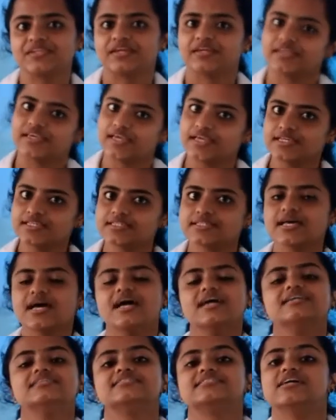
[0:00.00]
Yes,
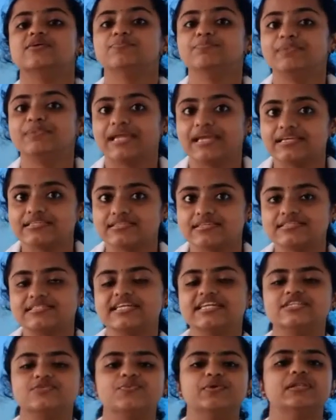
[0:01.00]
some places
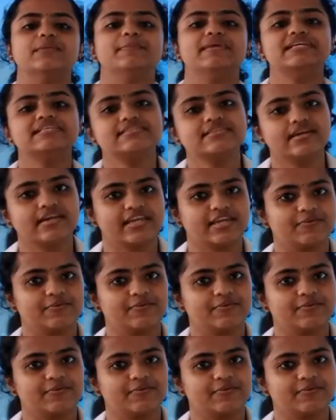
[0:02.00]
it will be sunny.